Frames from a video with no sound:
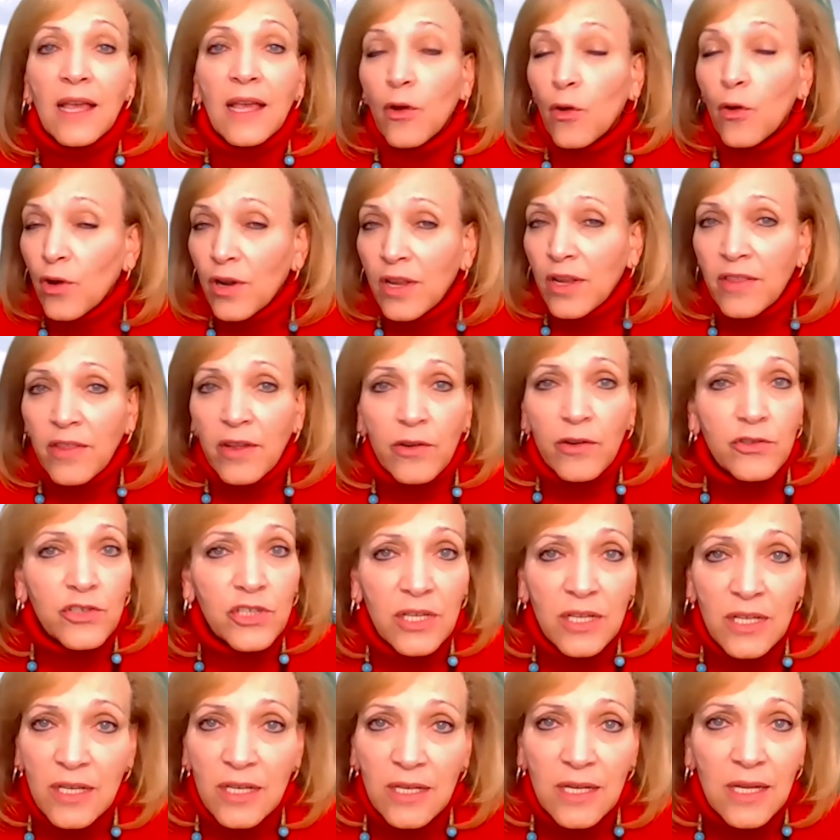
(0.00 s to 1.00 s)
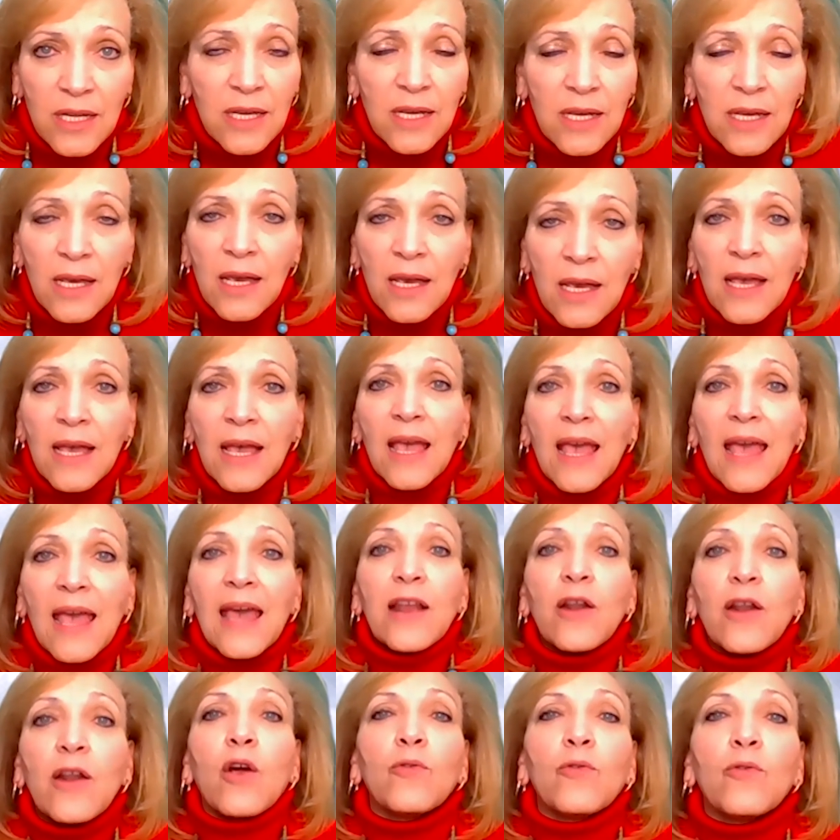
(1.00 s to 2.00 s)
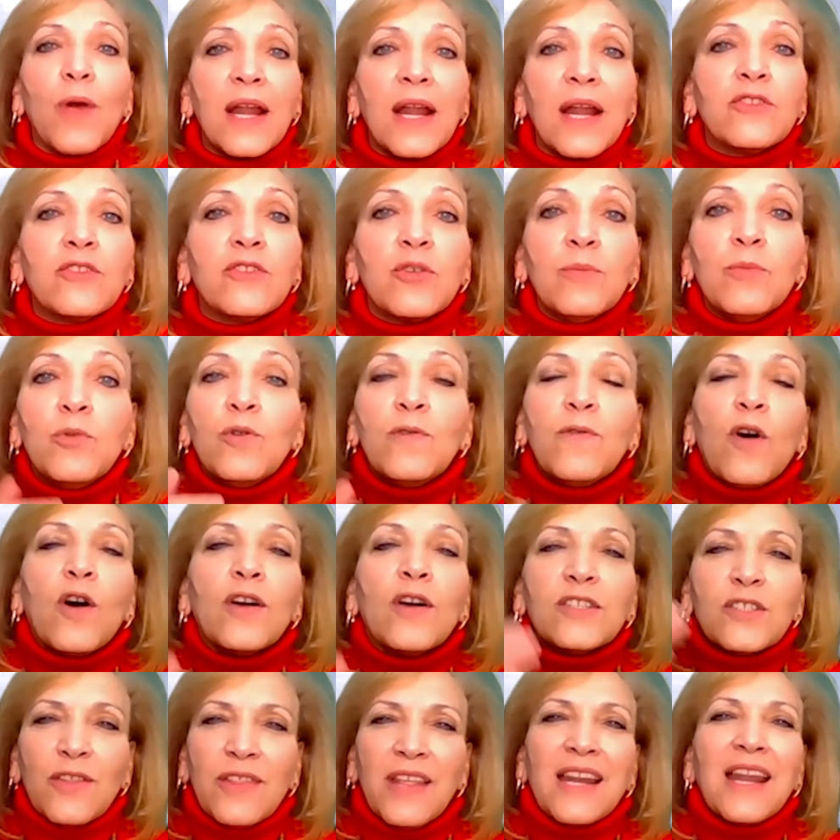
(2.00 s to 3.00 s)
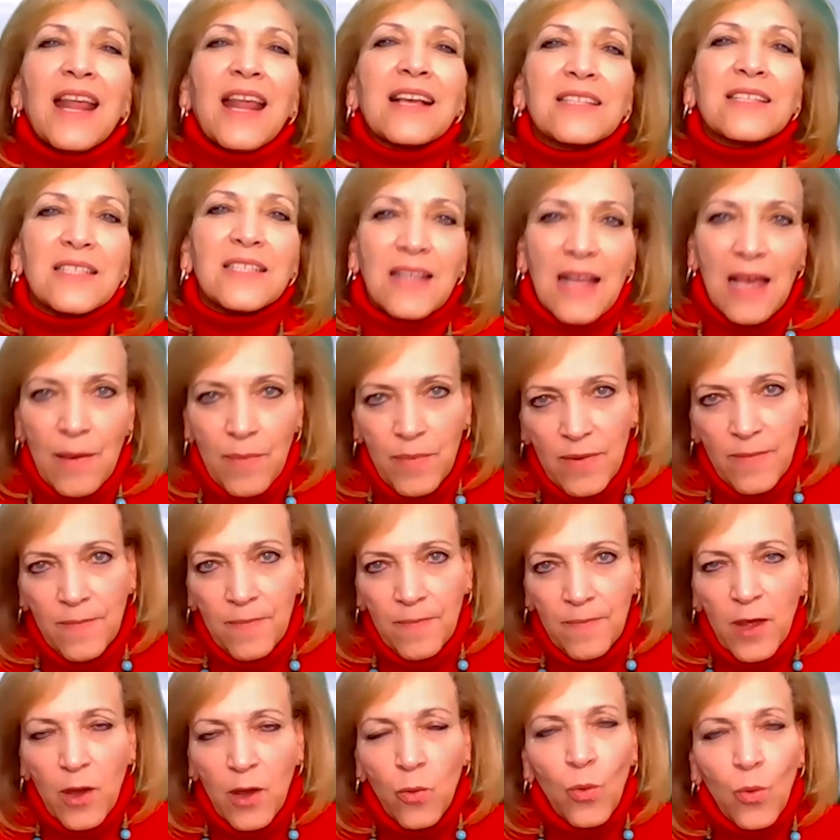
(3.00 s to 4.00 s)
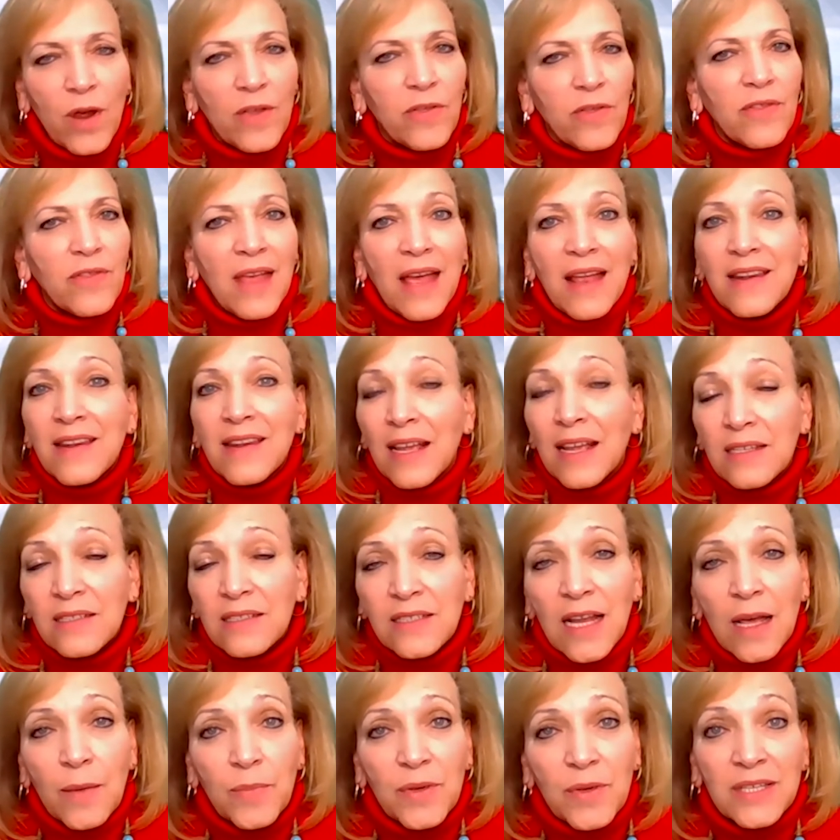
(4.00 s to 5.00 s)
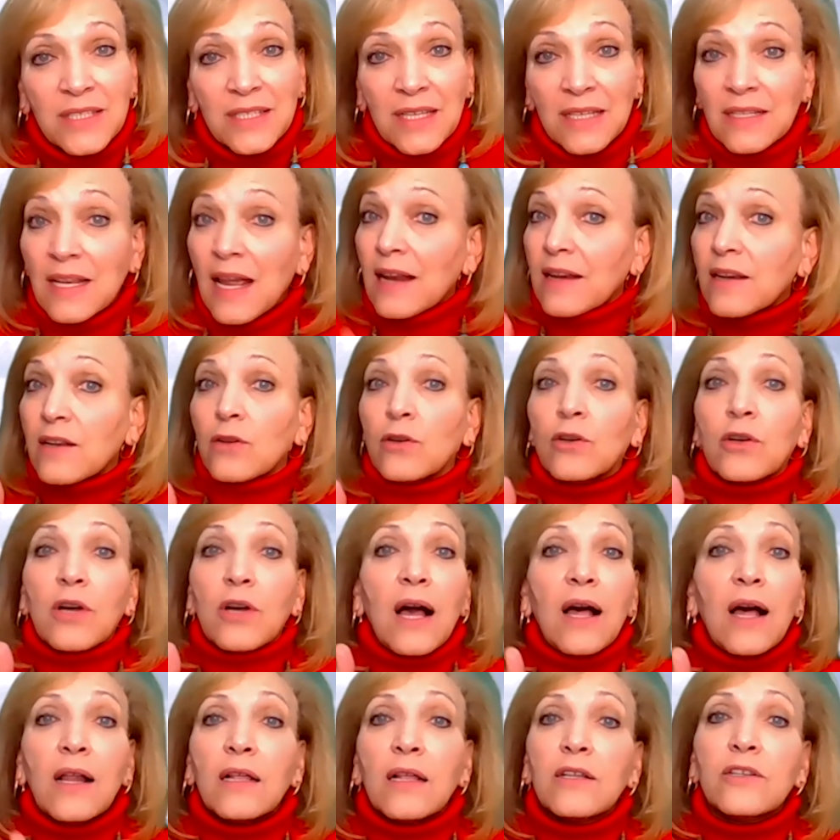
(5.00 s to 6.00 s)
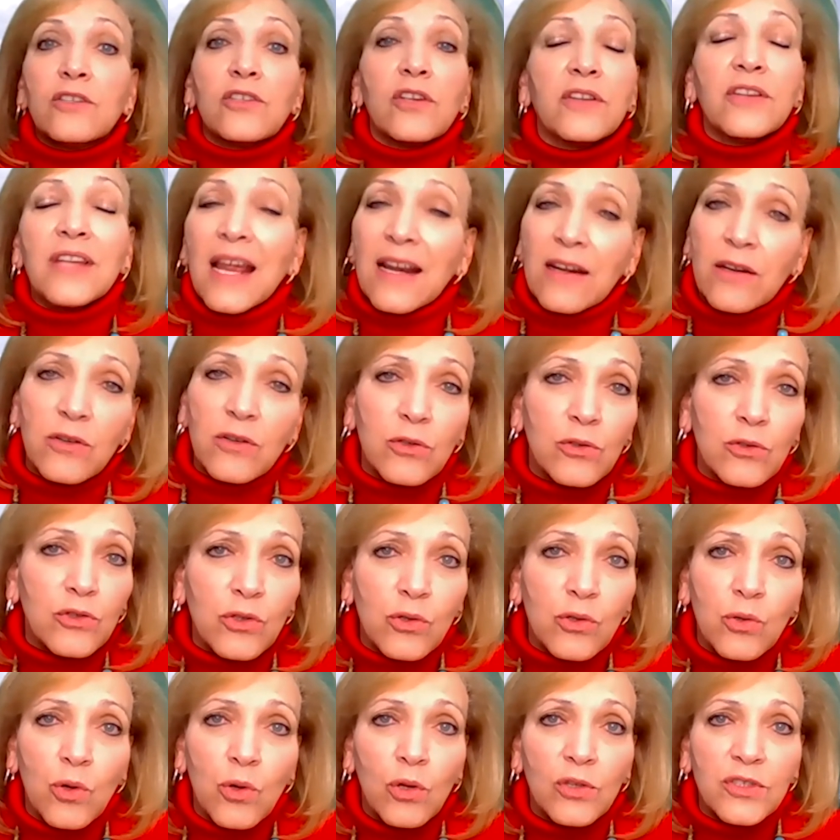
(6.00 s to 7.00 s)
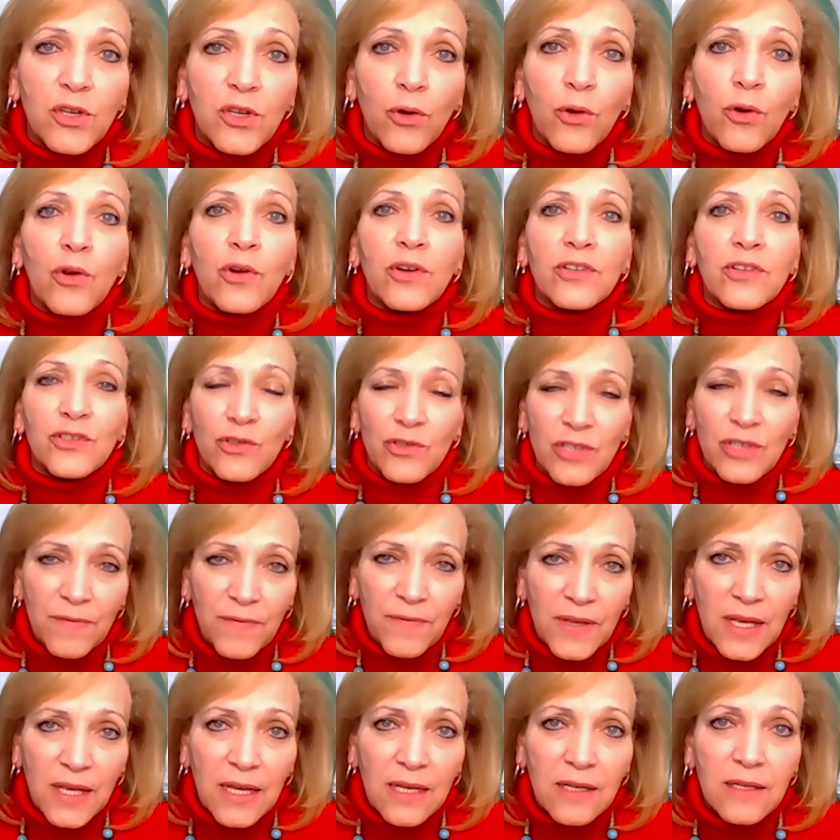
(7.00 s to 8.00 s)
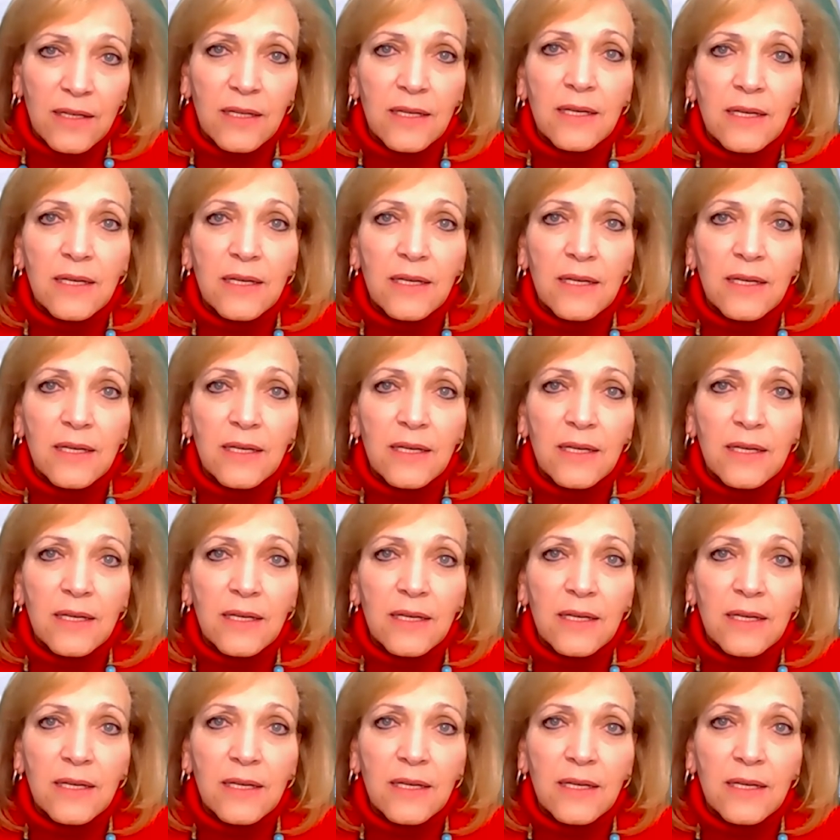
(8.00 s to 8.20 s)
earning their GED, and are ready to move on to the next step. Whether that next step is a technical college, a technical school to earn a certificate,